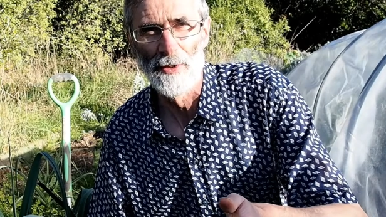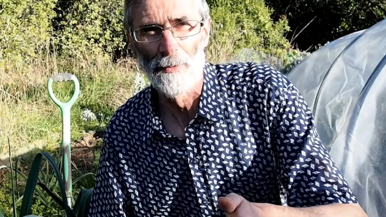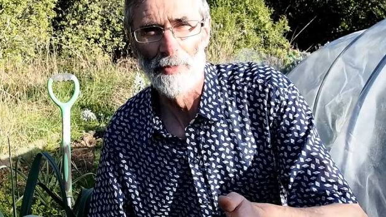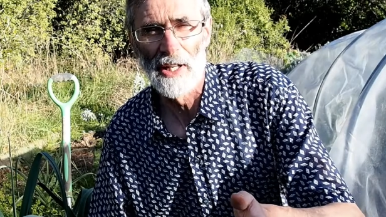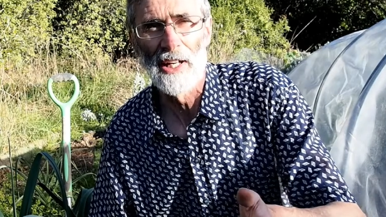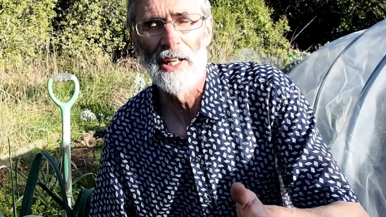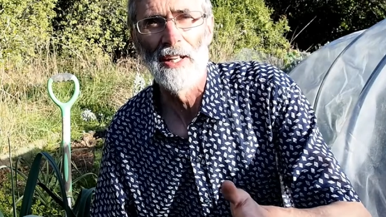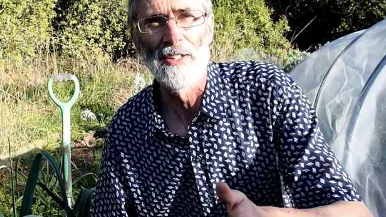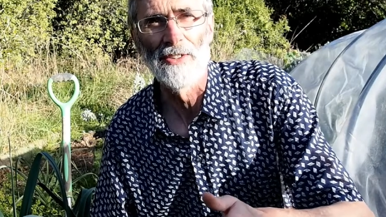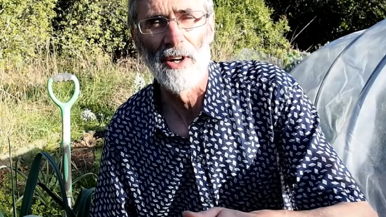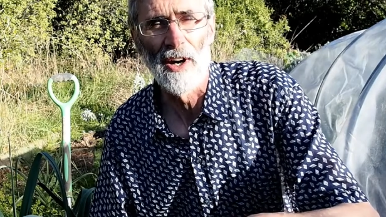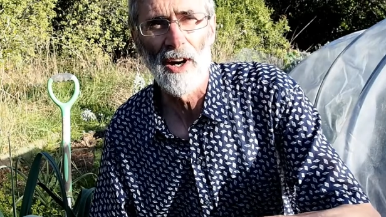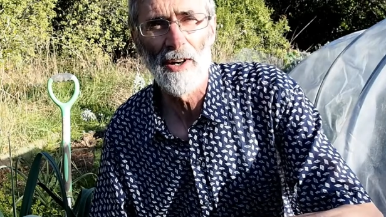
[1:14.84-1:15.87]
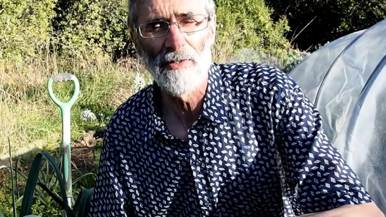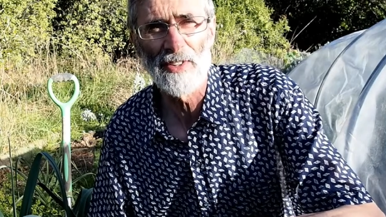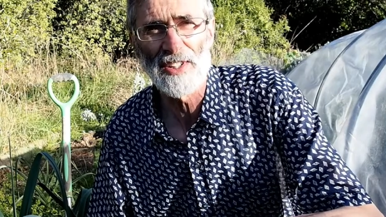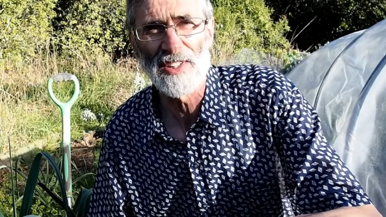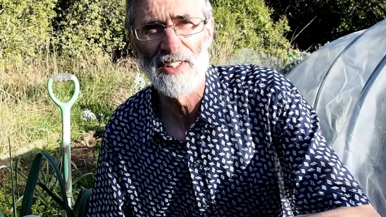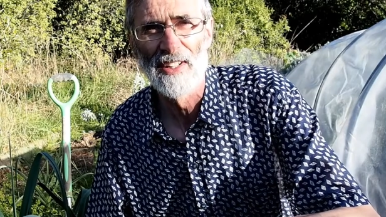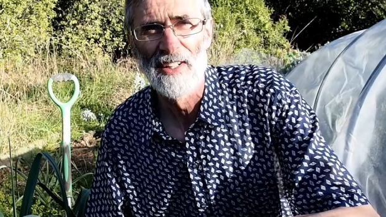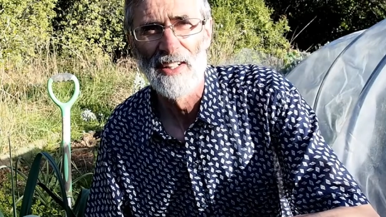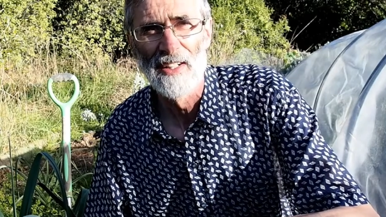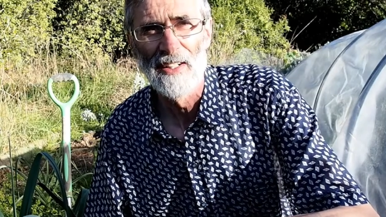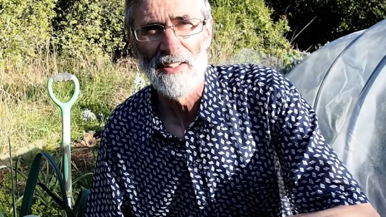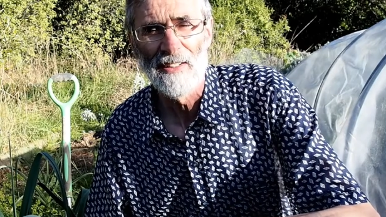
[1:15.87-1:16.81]
bringing in your harvest
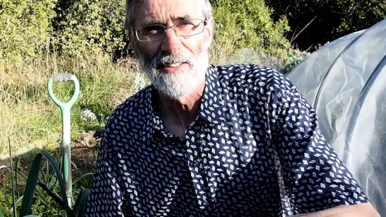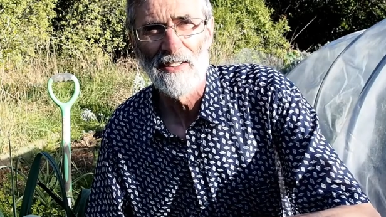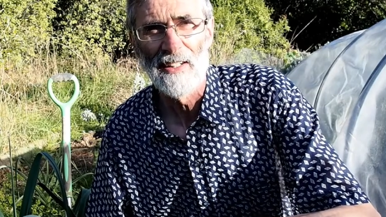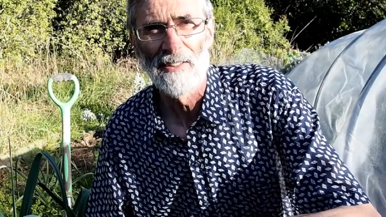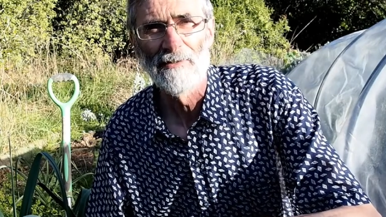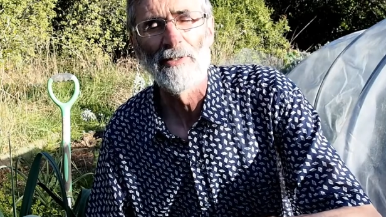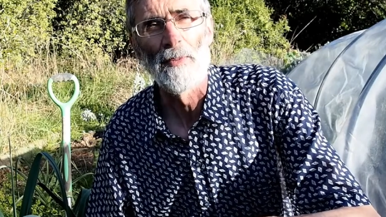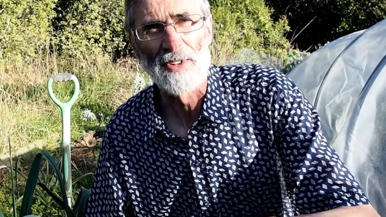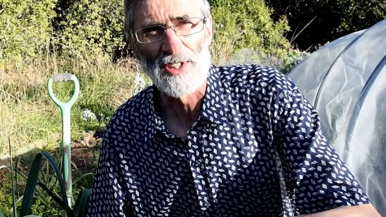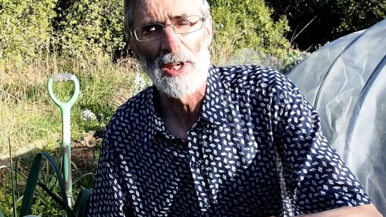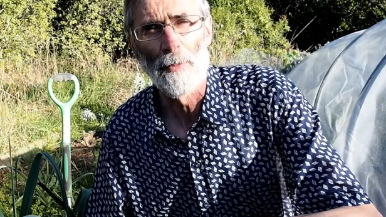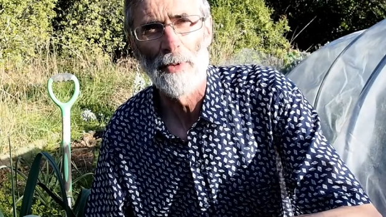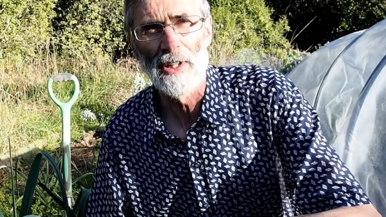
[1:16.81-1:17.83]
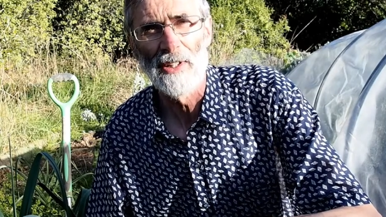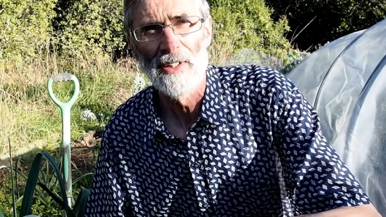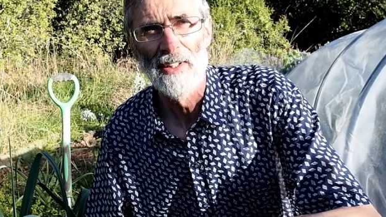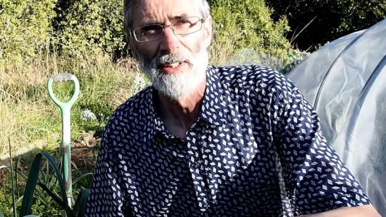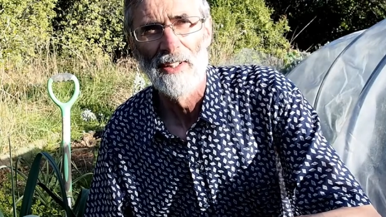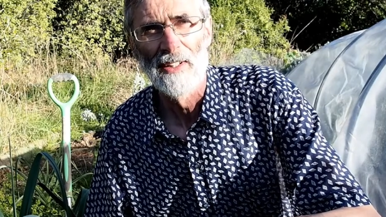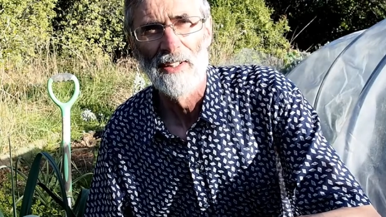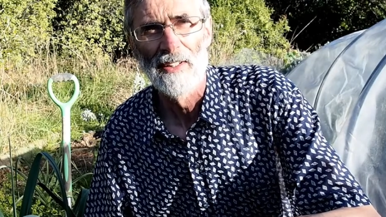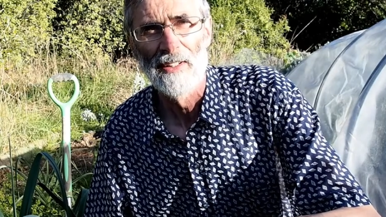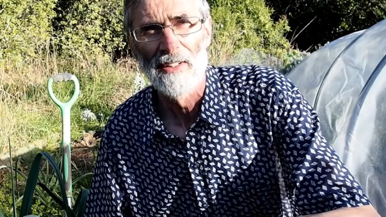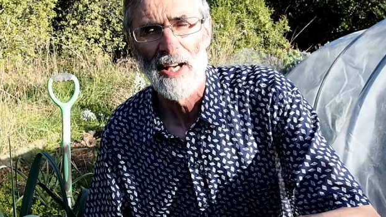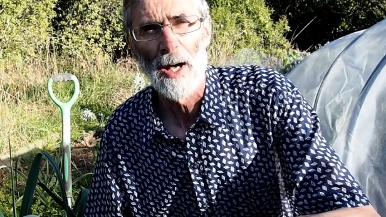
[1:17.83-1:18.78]
from the summer
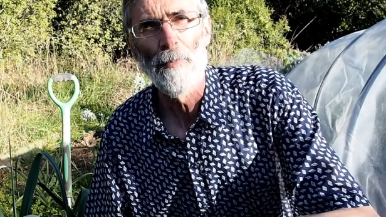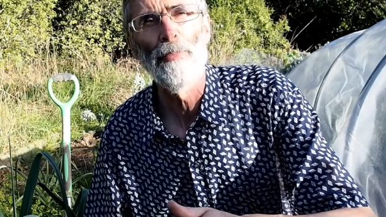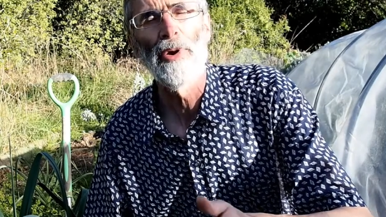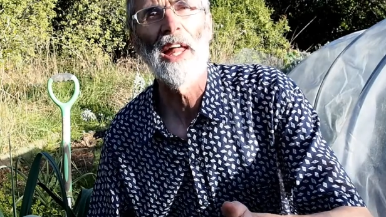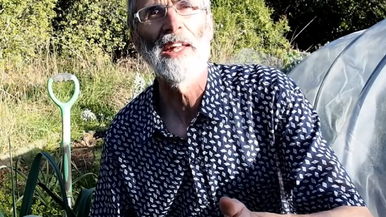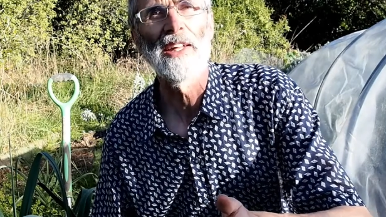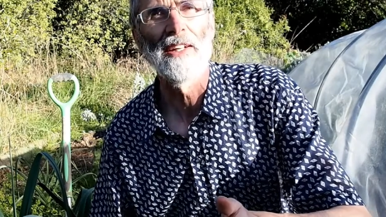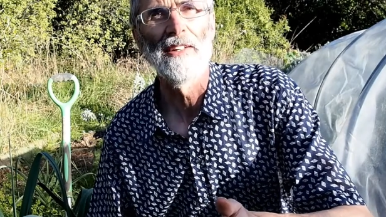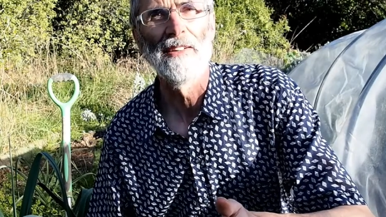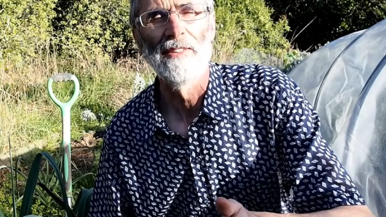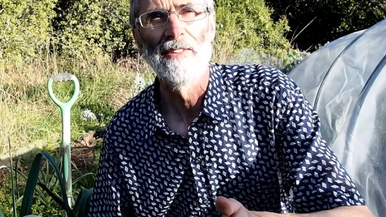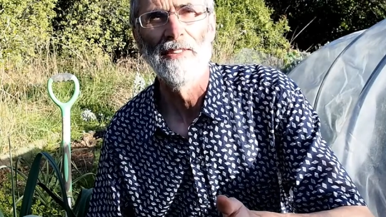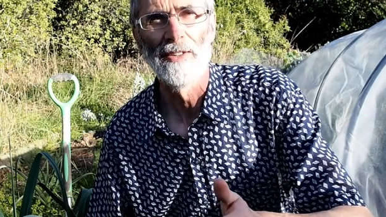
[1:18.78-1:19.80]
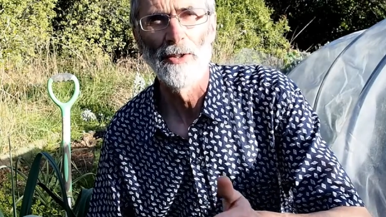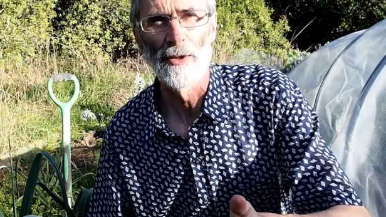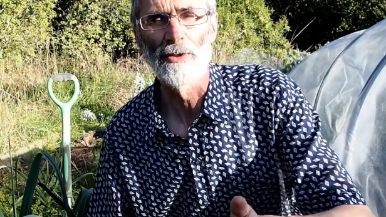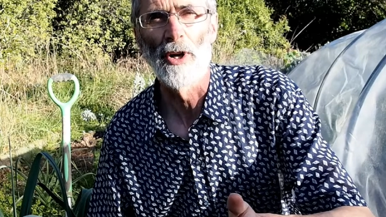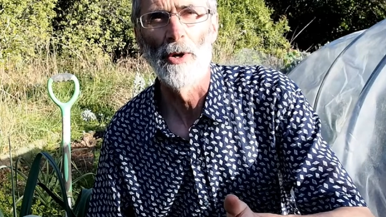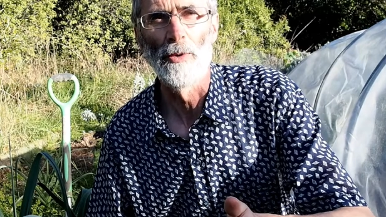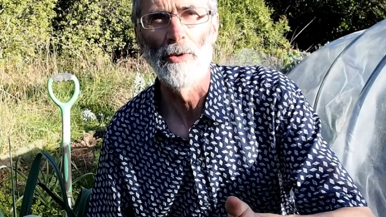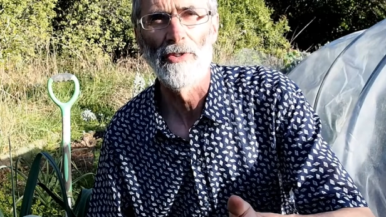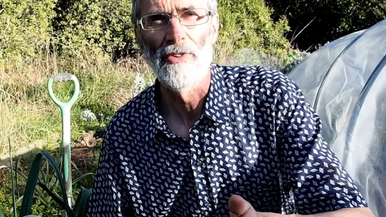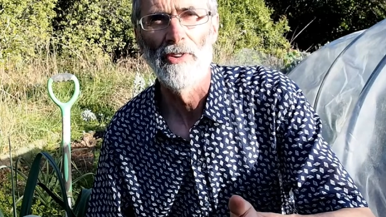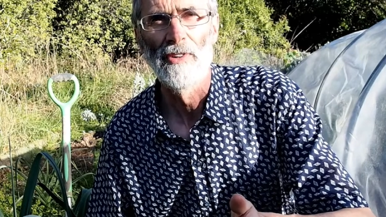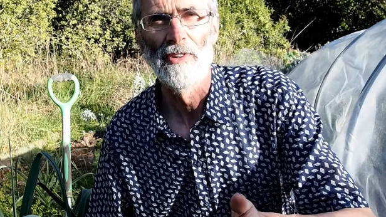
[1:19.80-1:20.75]
and planning your growth
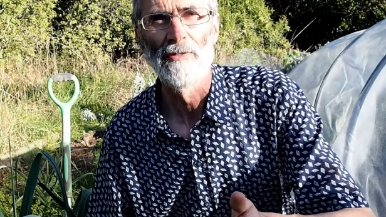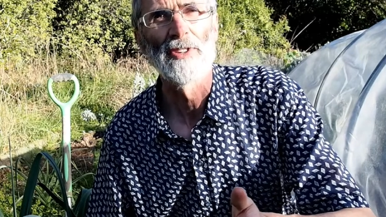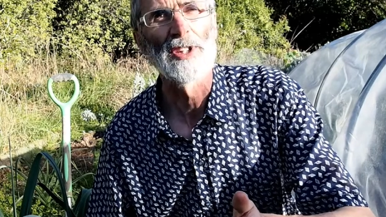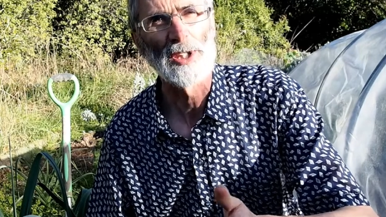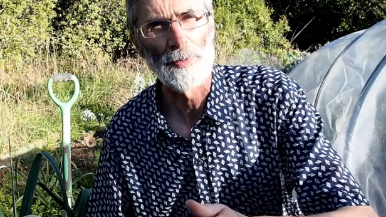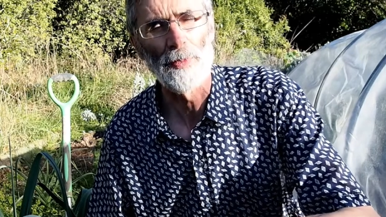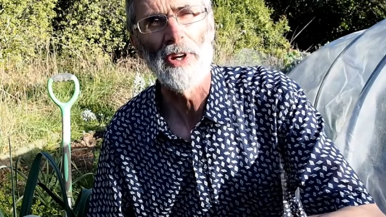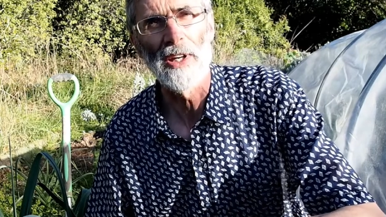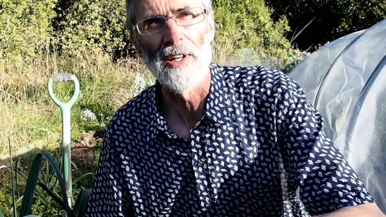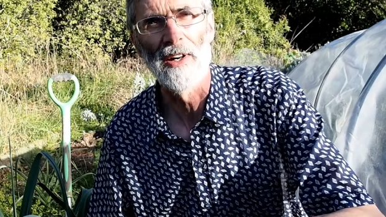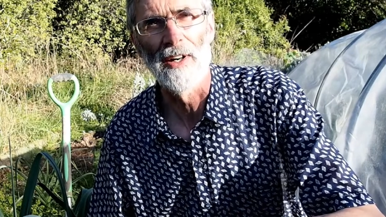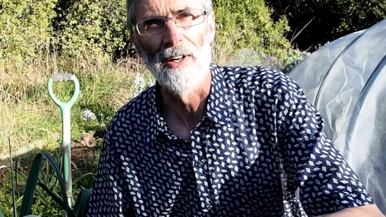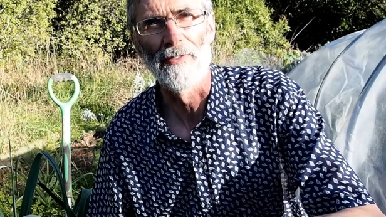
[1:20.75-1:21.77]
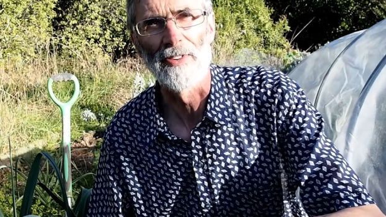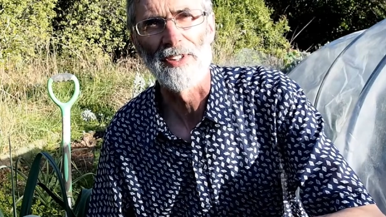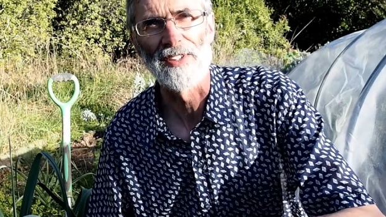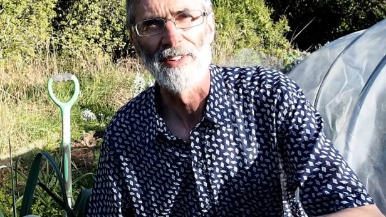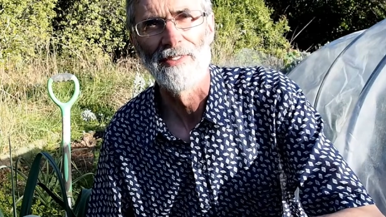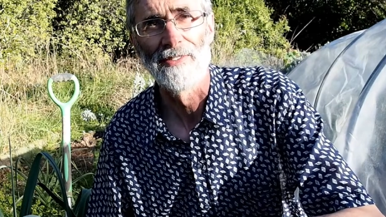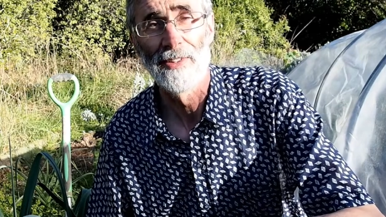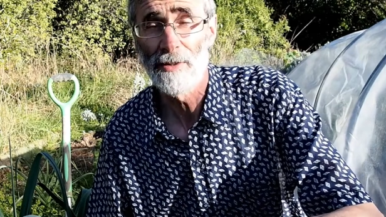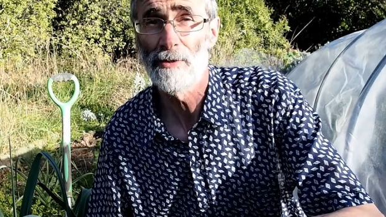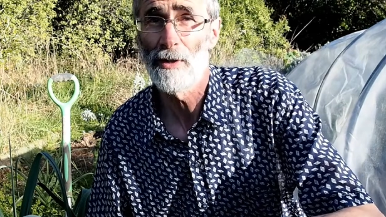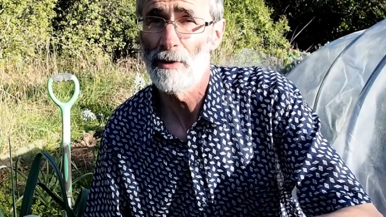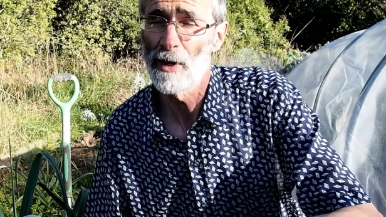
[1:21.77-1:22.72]
for the spring harvest. You can
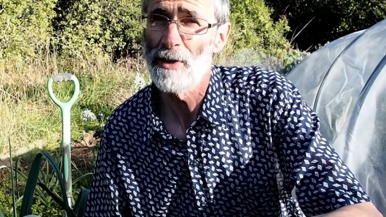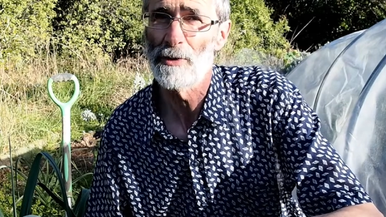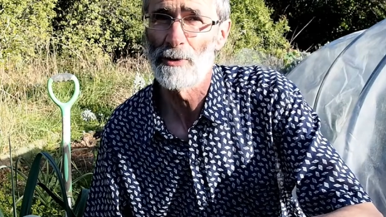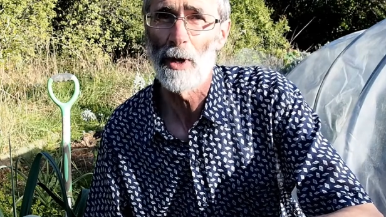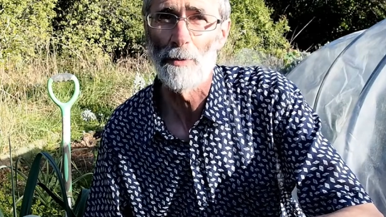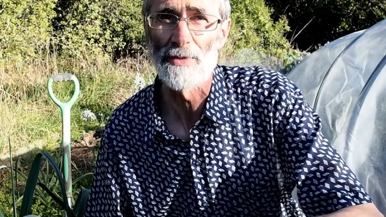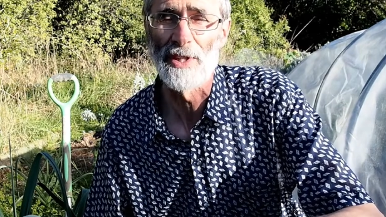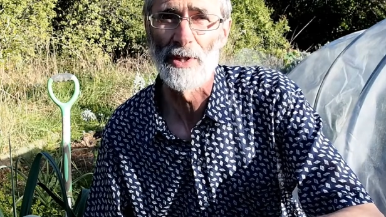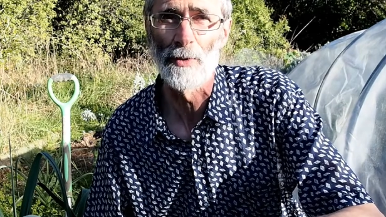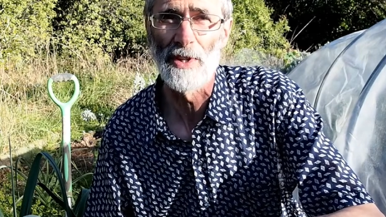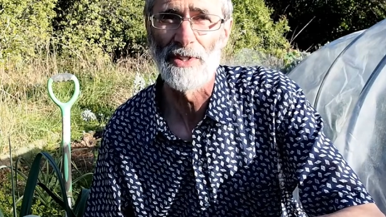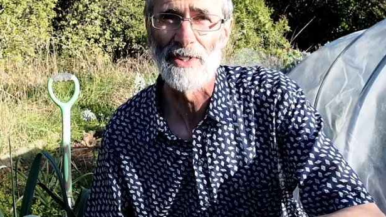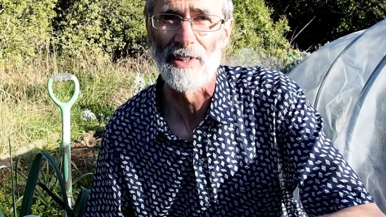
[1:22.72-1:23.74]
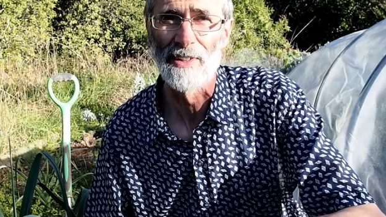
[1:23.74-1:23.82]
grow a lot of crops in the winter.